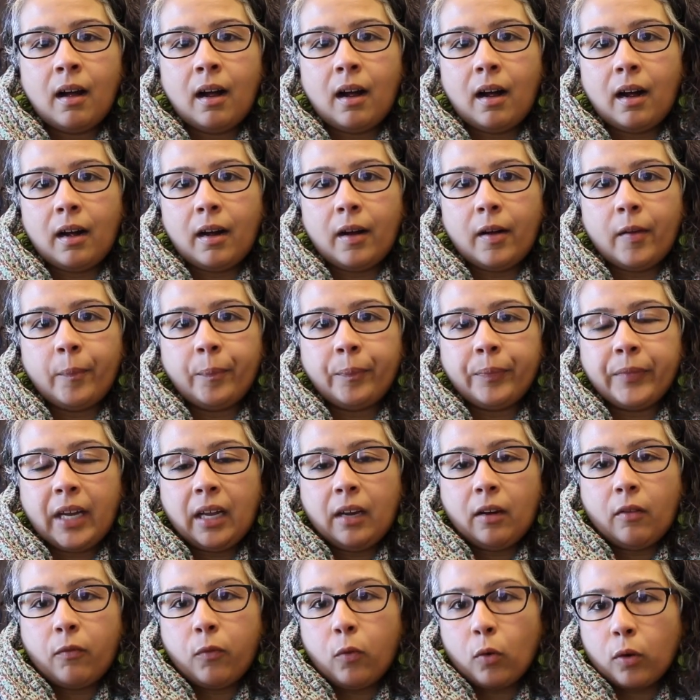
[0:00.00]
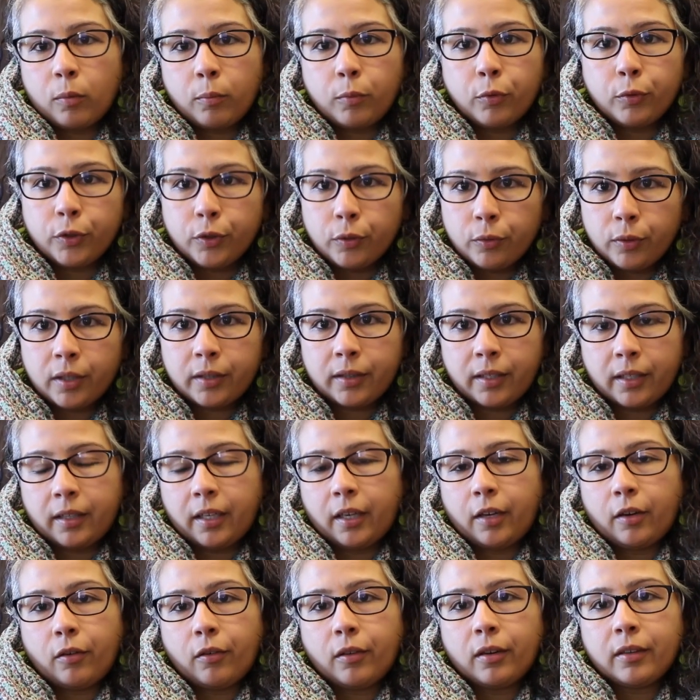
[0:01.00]
an affordable unit that
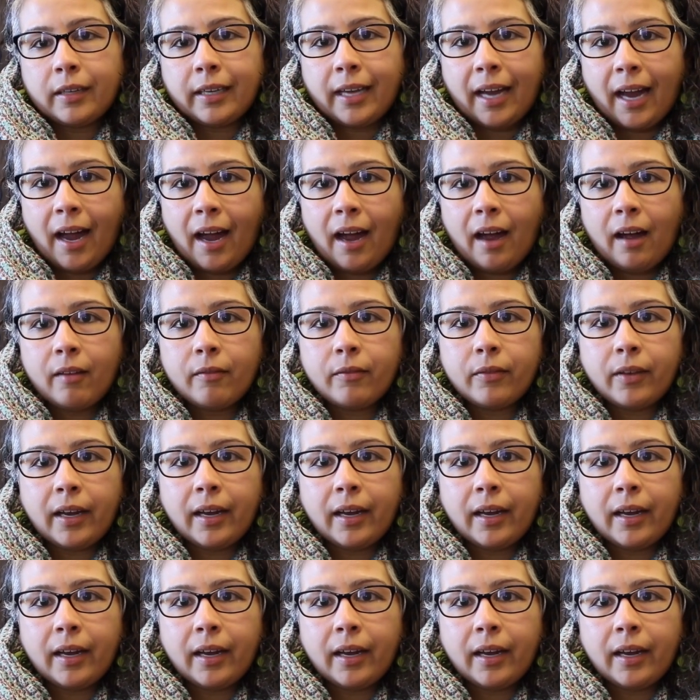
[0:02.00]
they currently have.